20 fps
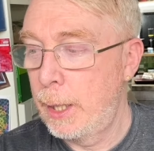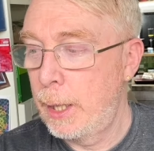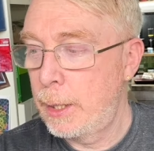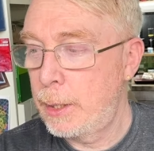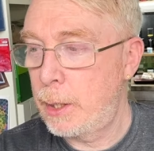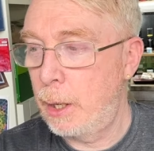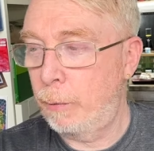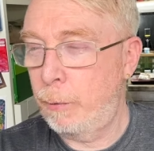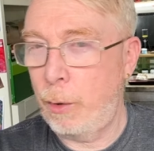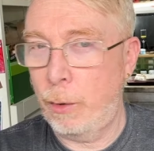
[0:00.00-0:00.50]

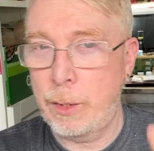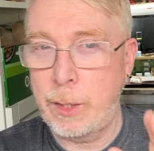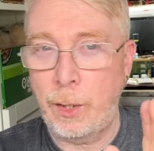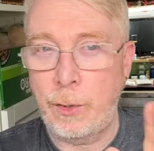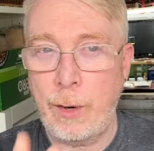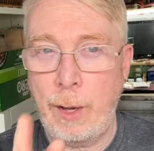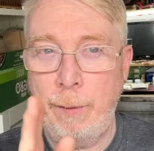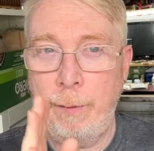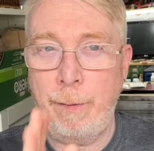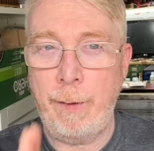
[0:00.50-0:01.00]
So I've got to
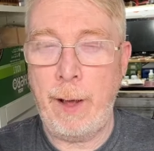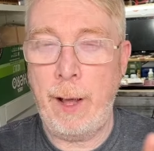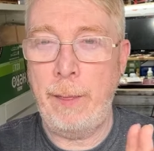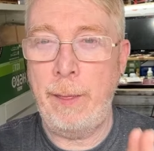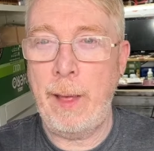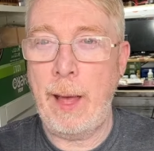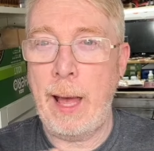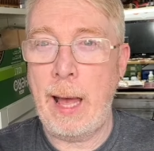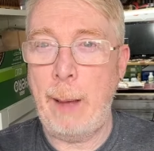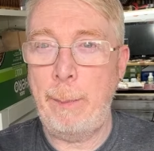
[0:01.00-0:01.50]
try and
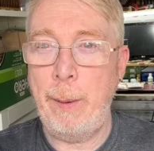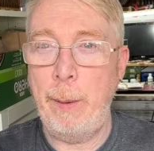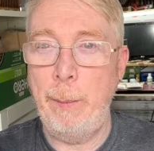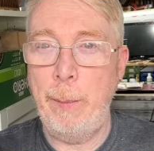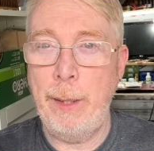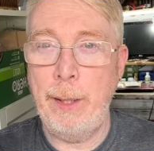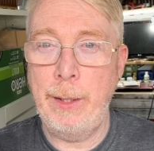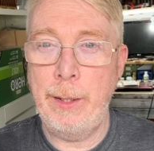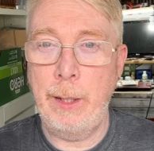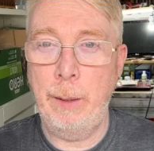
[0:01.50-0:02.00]
find that happy
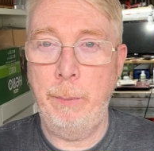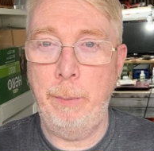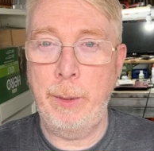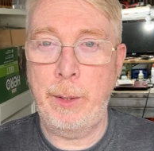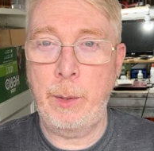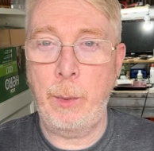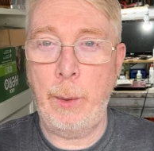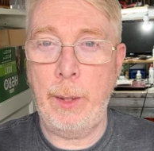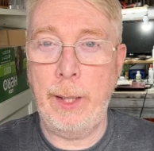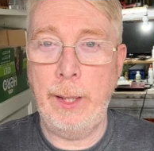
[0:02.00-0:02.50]
medium
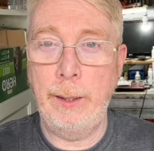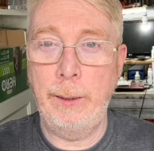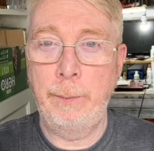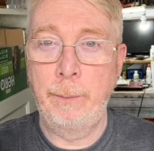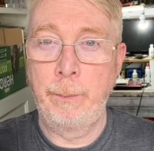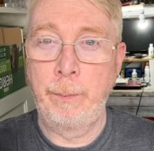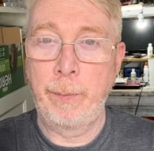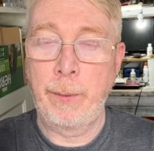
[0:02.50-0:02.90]
between